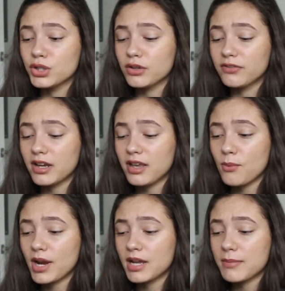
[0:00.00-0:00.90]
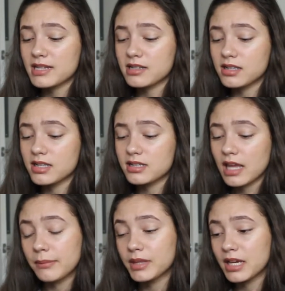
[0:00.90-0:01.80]
You're fucking wearing basically the
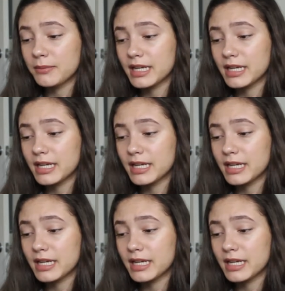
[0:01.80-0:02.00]
same thing,